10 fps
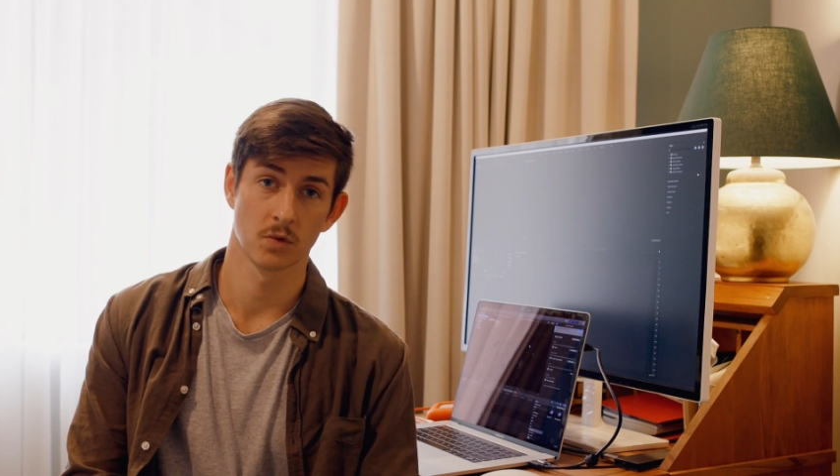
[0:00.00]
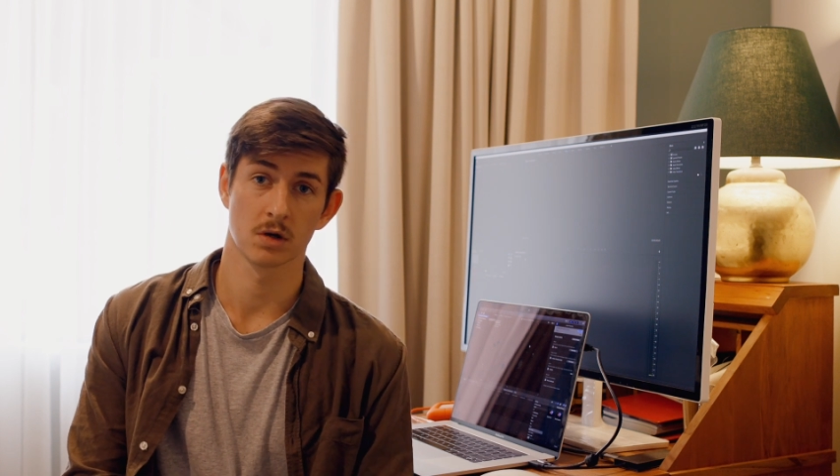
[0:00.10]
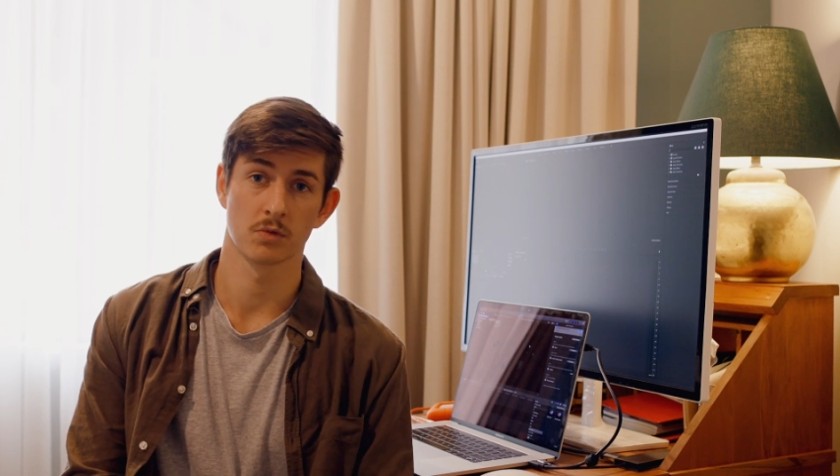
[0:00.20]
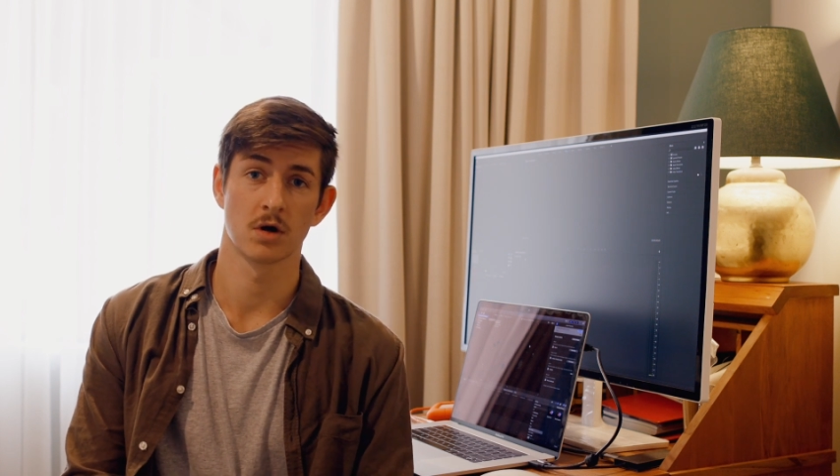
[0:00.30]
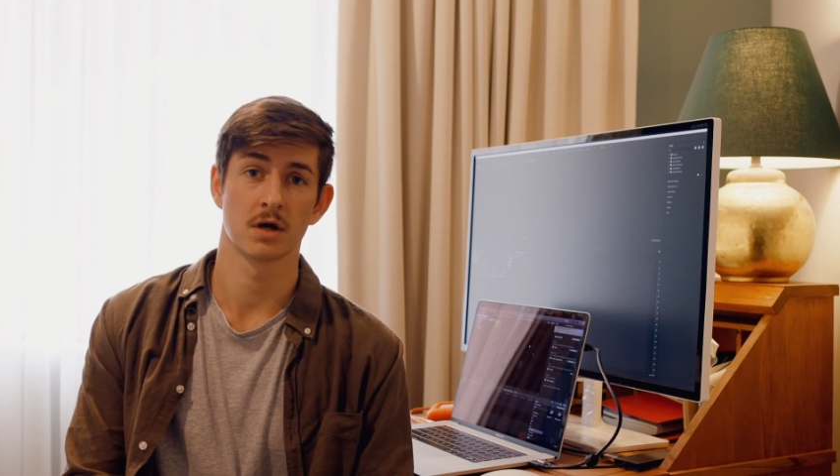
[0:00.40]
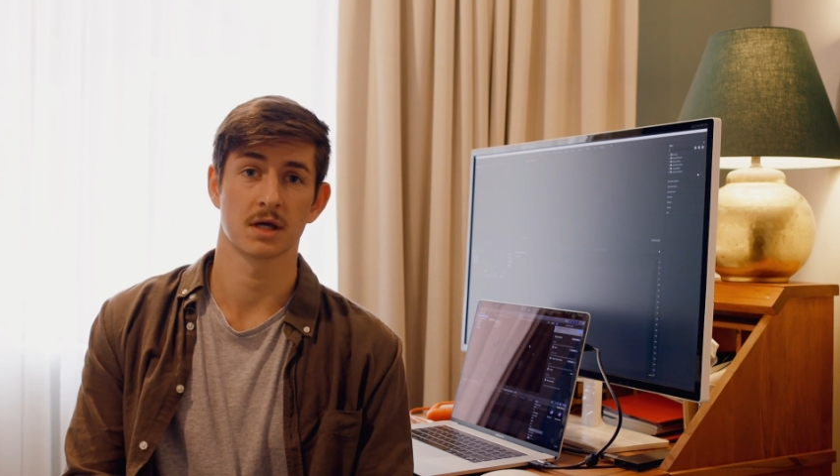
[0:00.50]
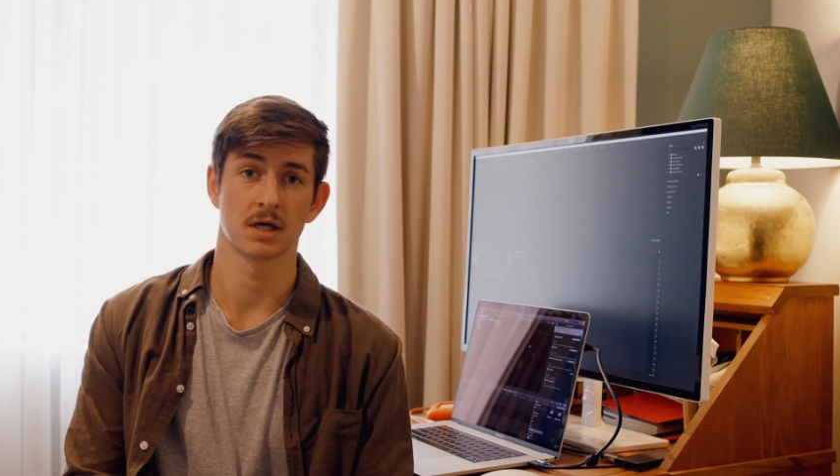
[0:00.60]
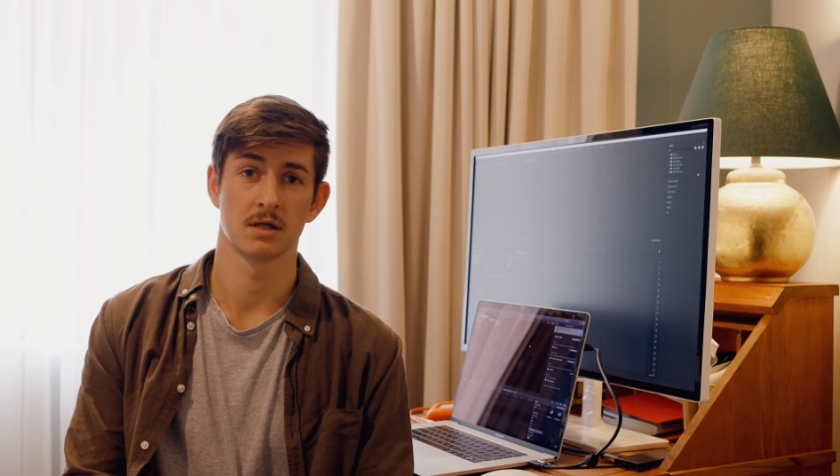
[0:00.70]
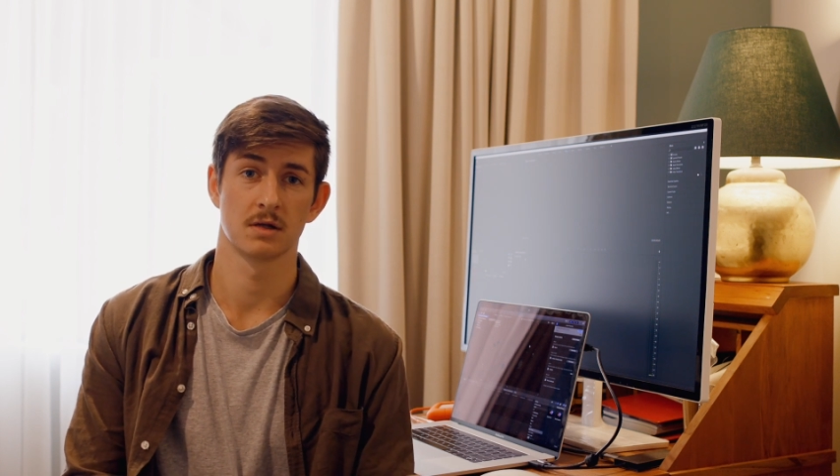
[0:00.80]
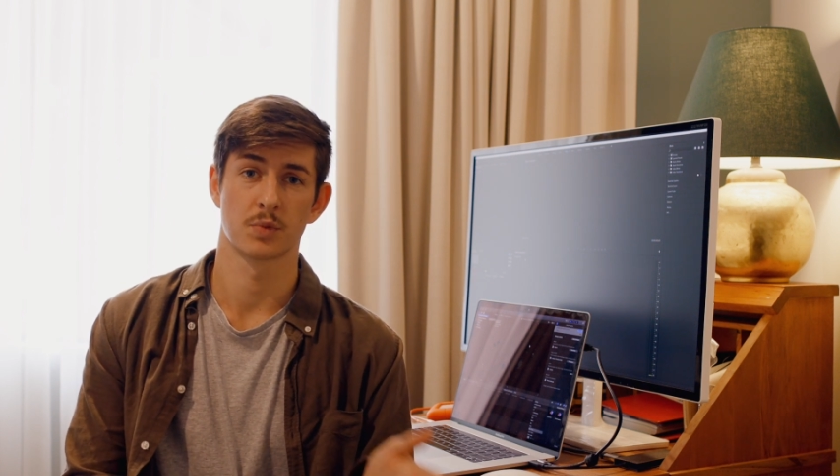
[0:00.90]
want to work
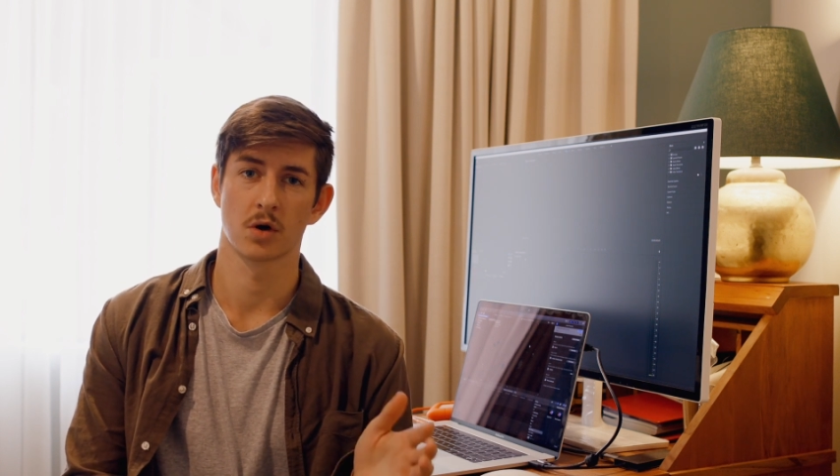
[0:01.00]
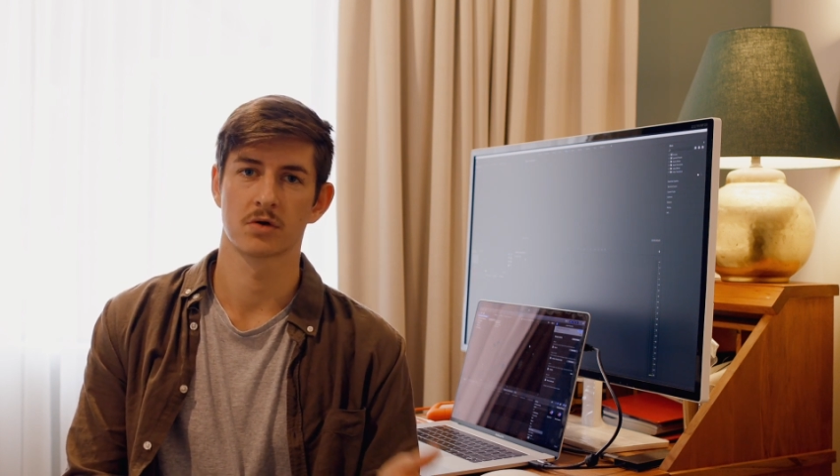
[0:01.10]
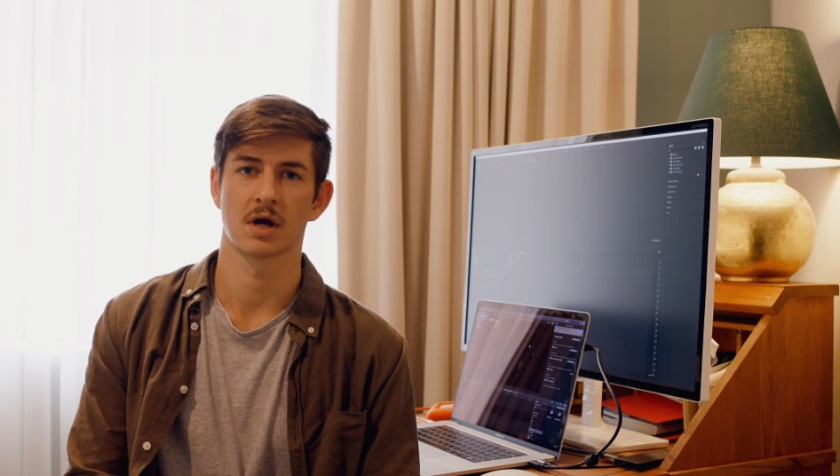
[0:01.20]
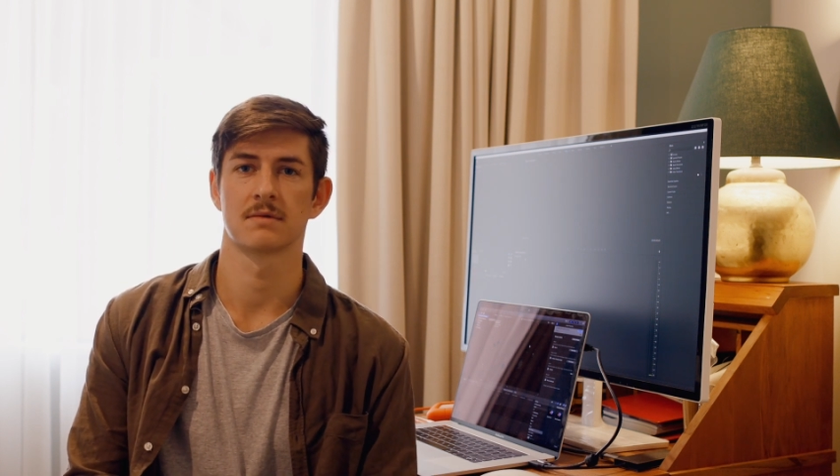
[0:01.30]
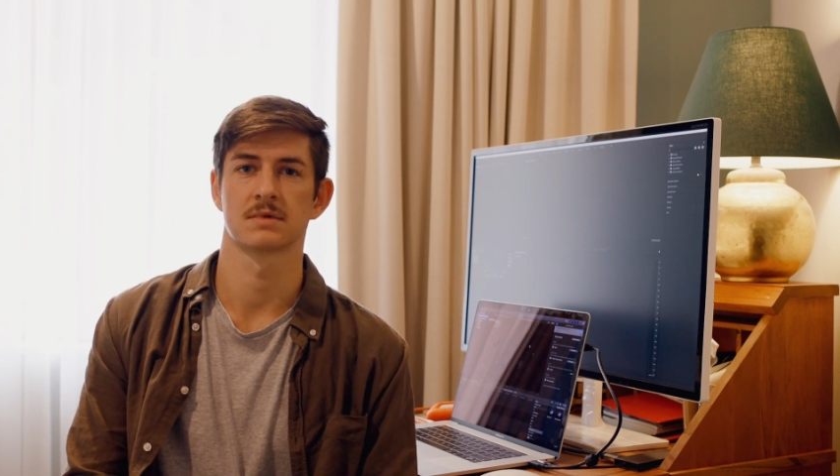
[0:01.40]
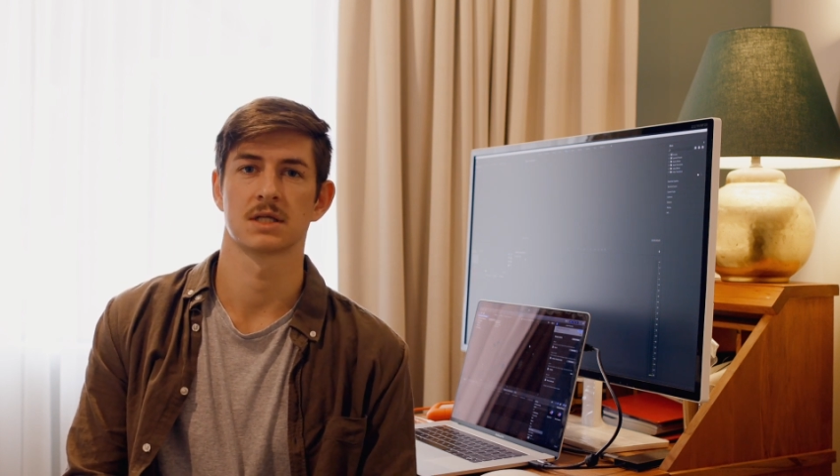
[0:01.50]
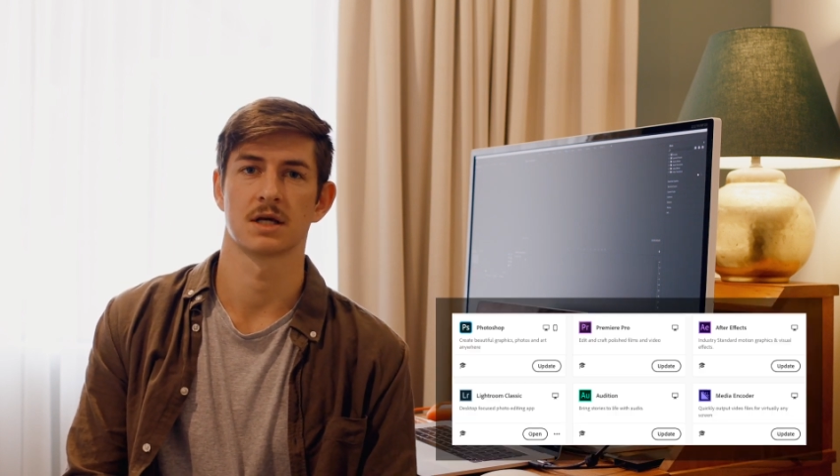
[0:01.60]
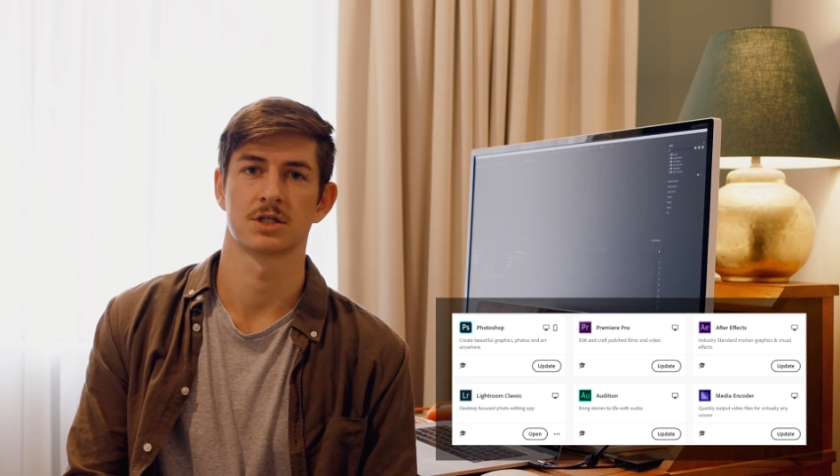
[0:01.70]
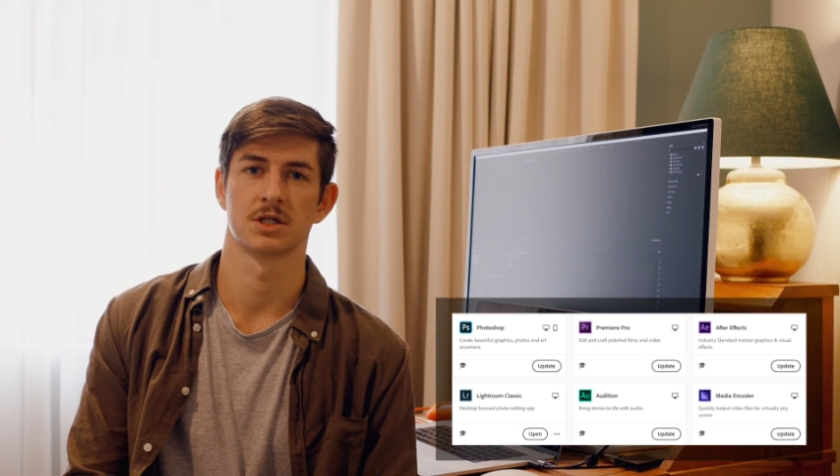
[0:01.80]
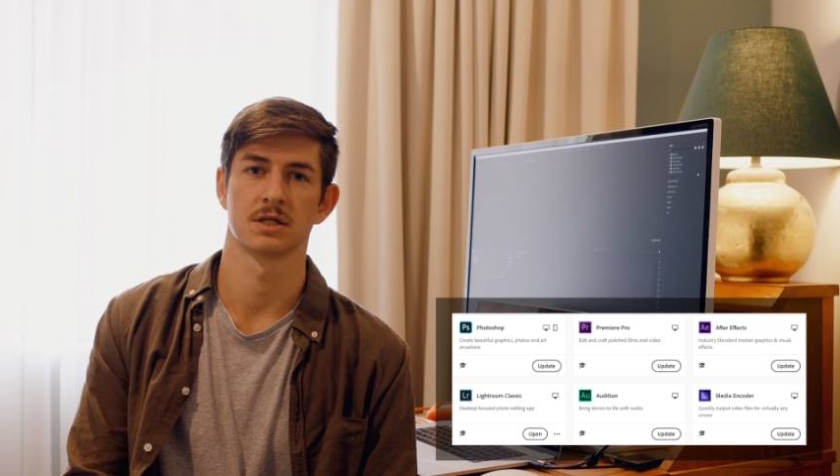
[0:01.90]
in programs
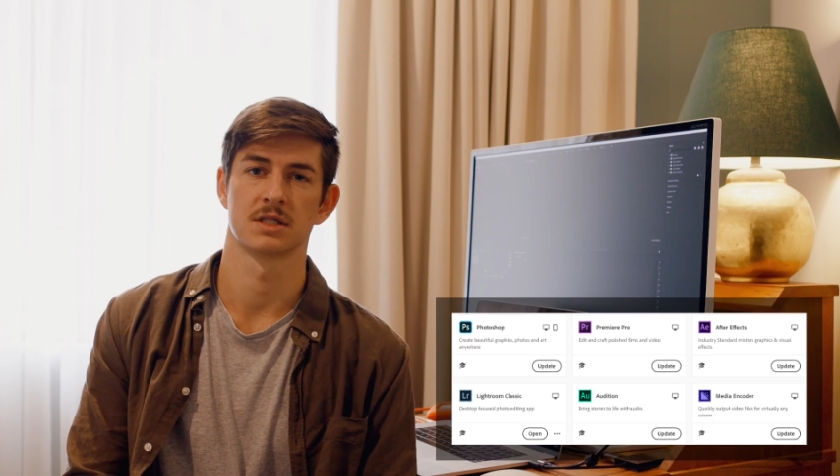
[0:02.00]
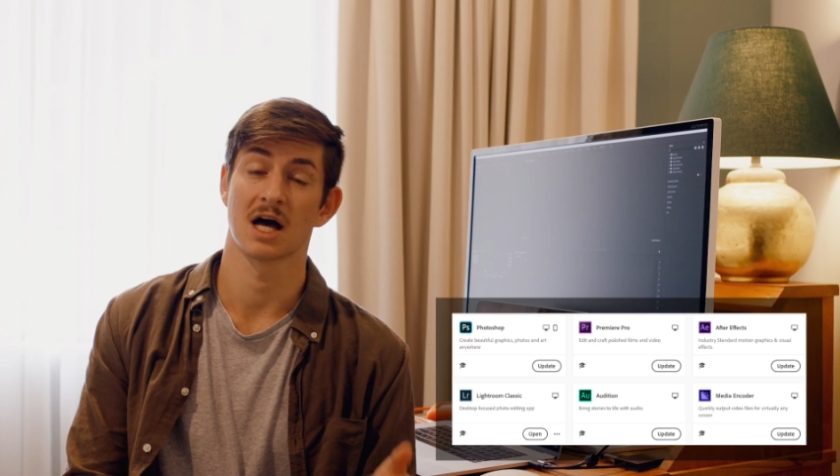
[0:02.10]
such as